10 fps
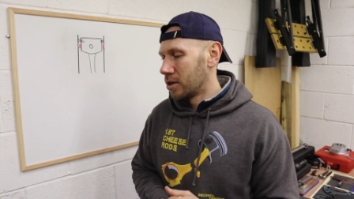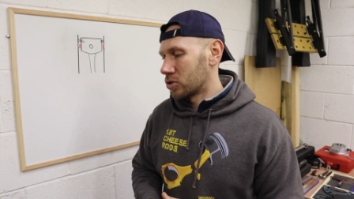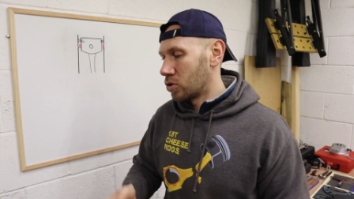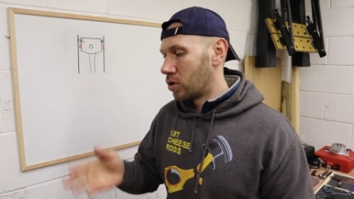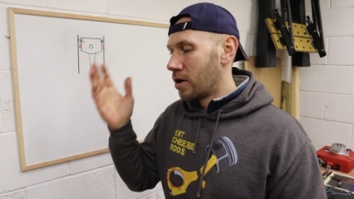
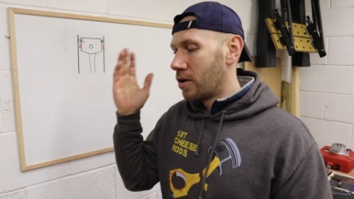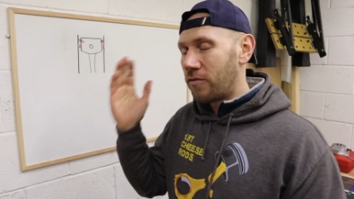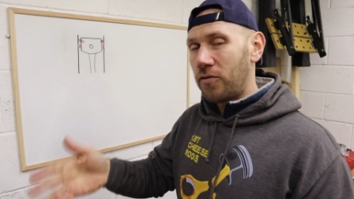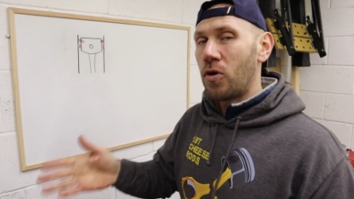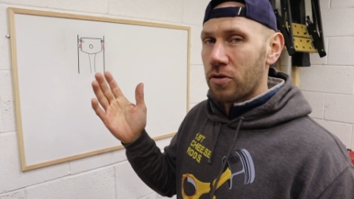So
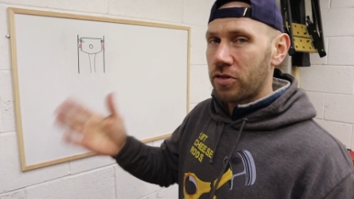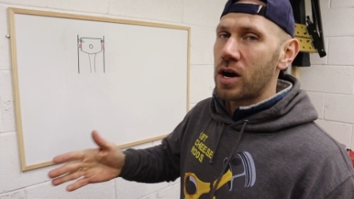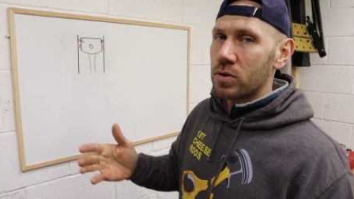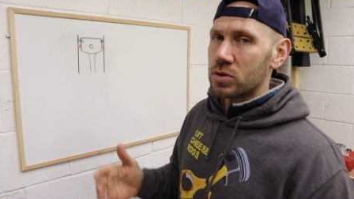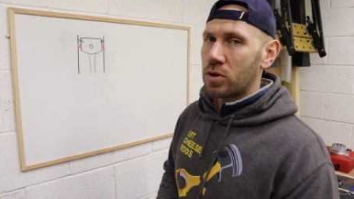four
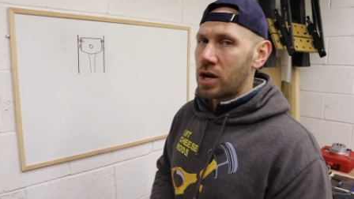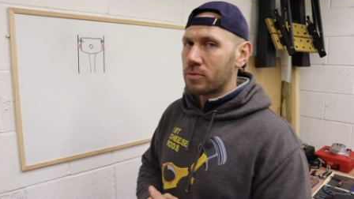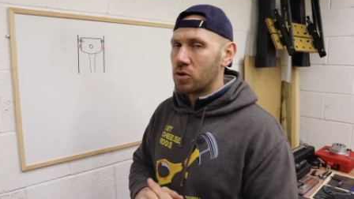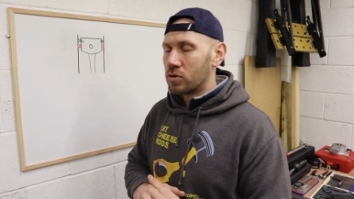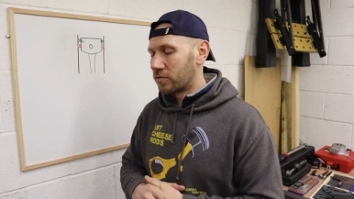thou is what
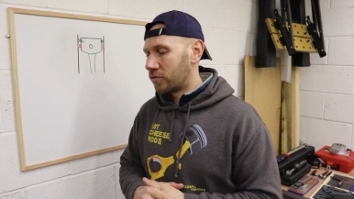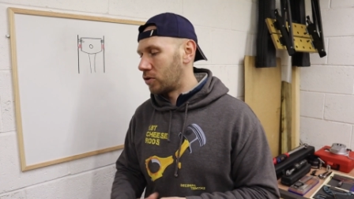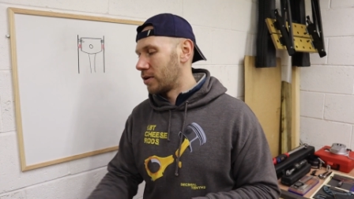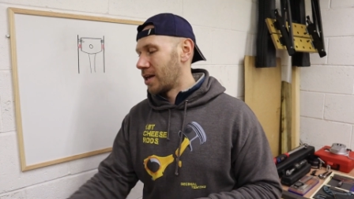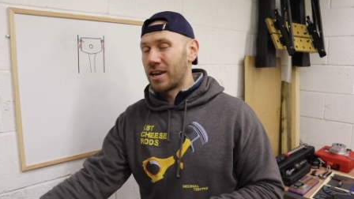I'm going
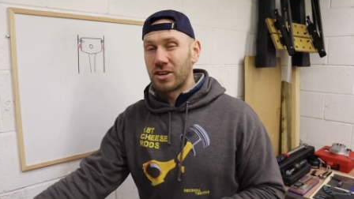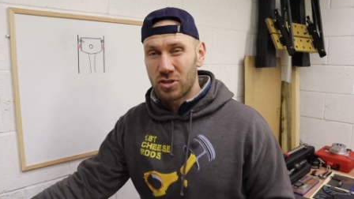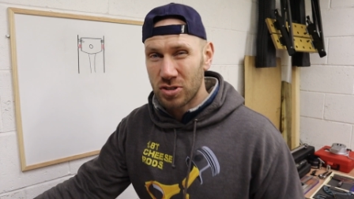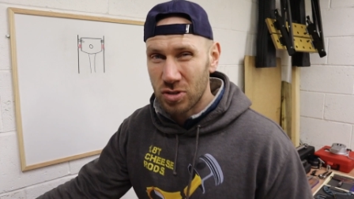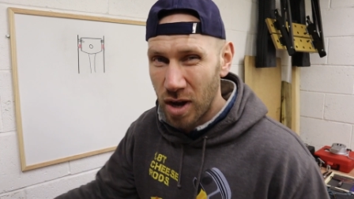for, and it
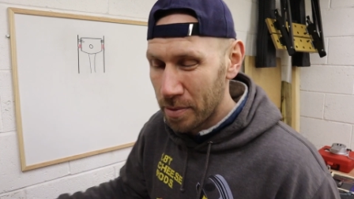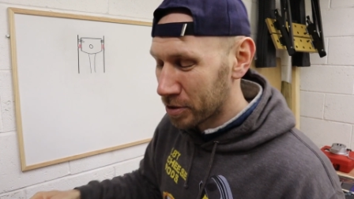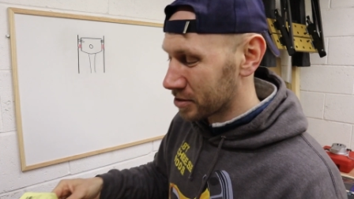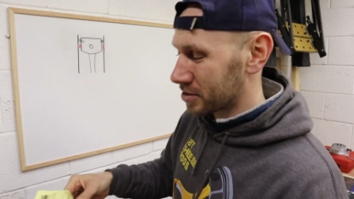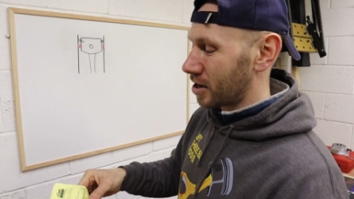just so
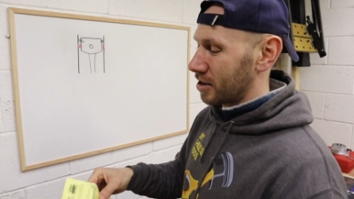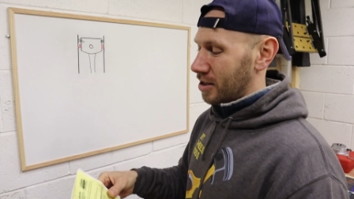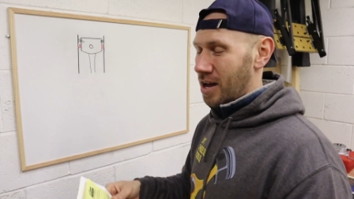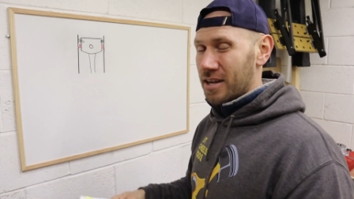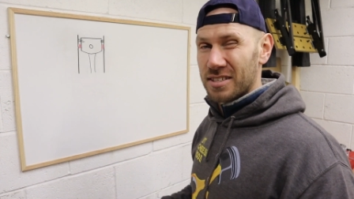happens that
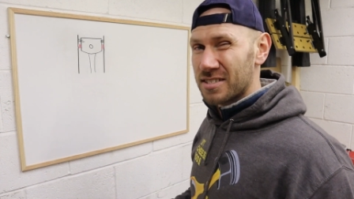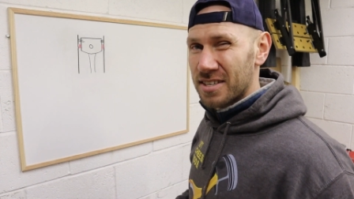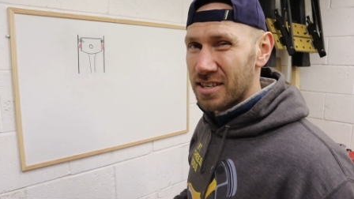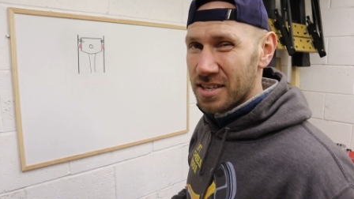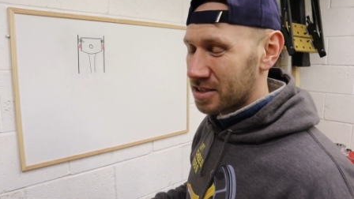I didn't
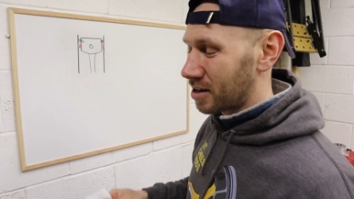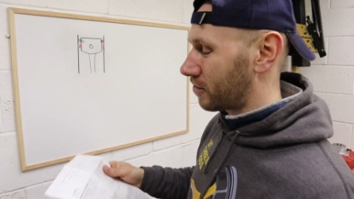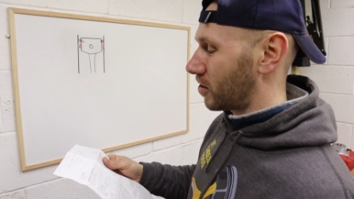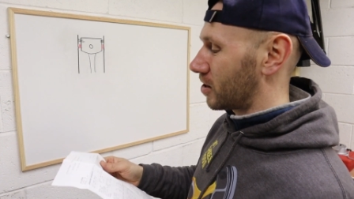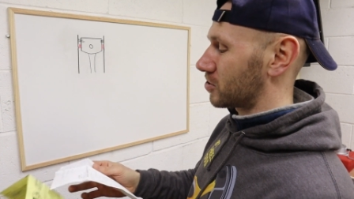say this till
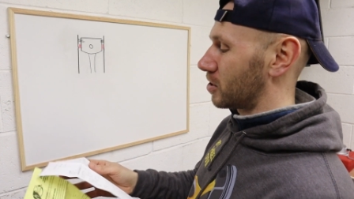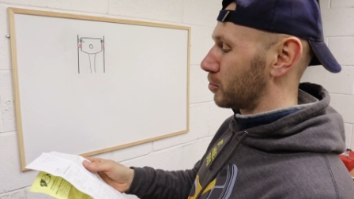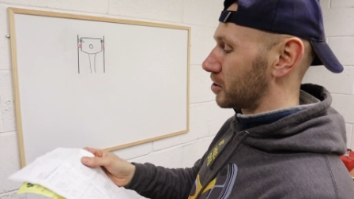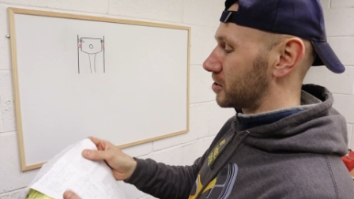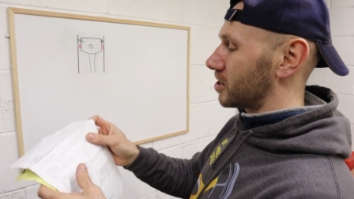after actually,
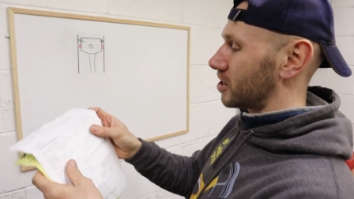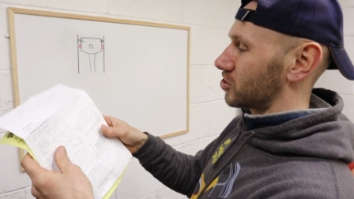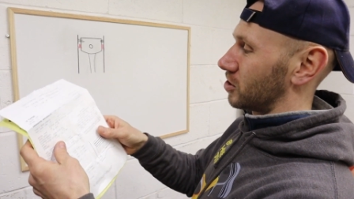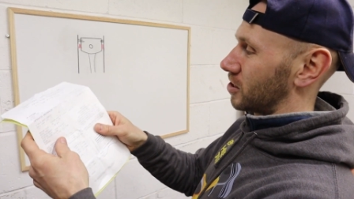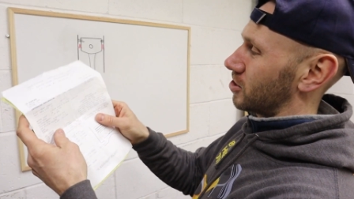but the data
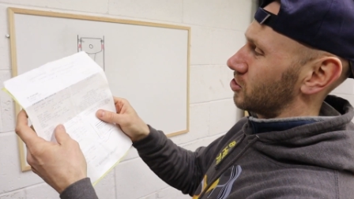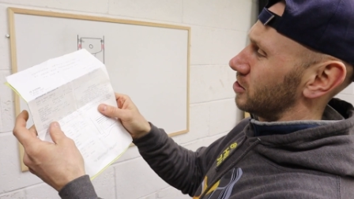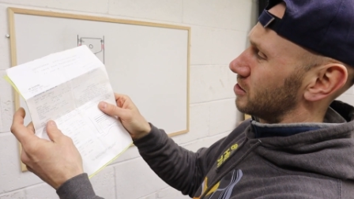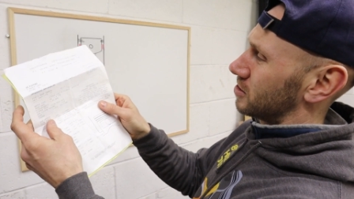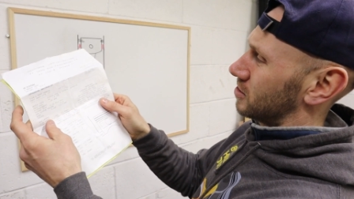sheet
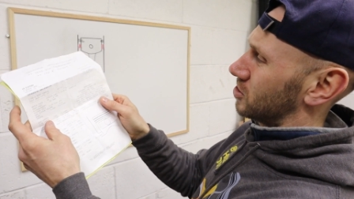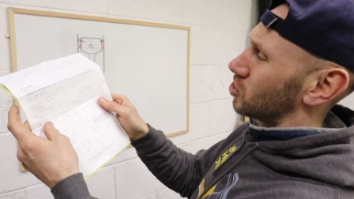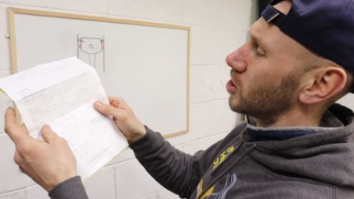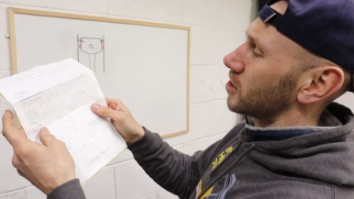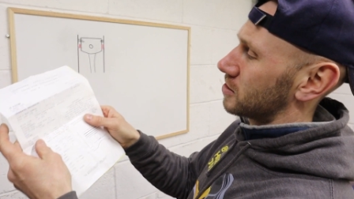actually
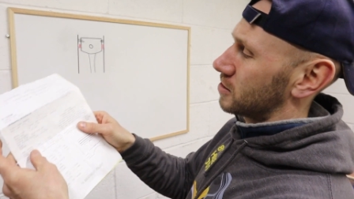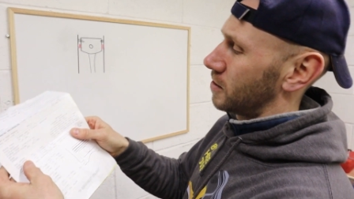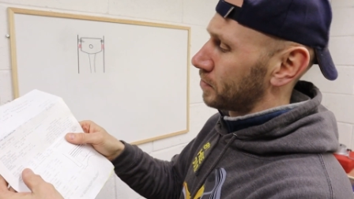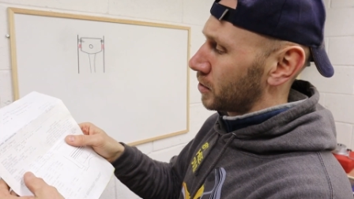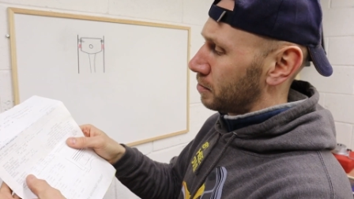suggests
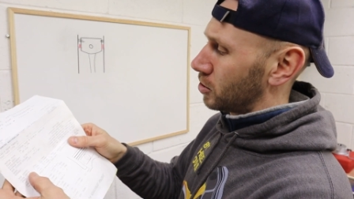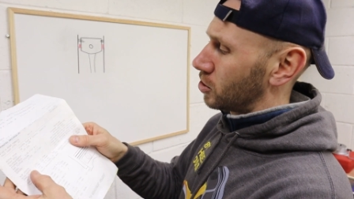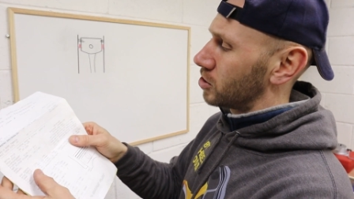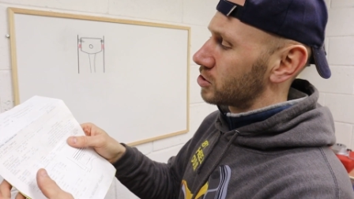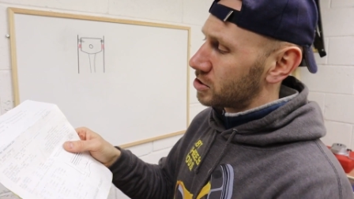
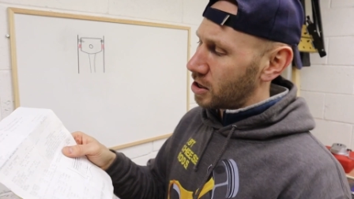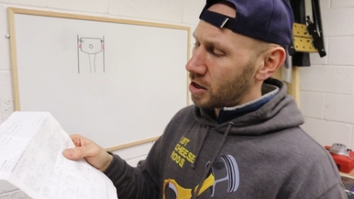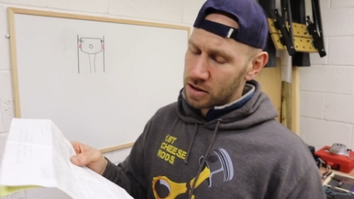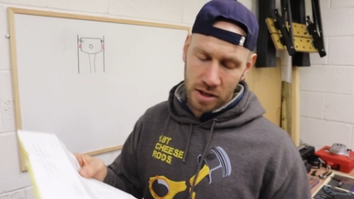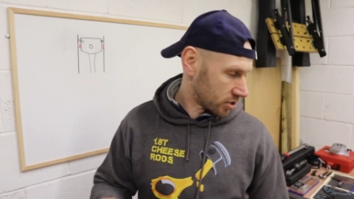because
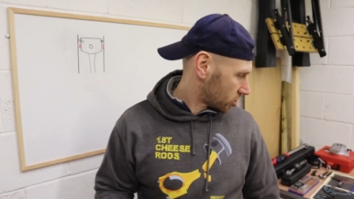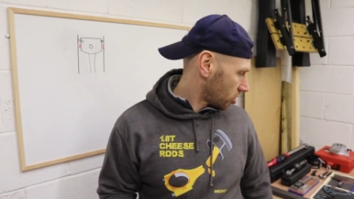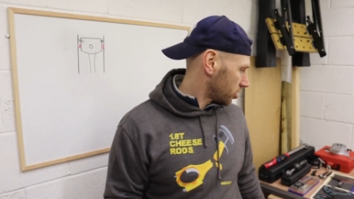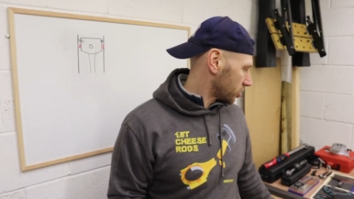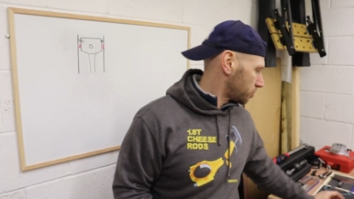there's got a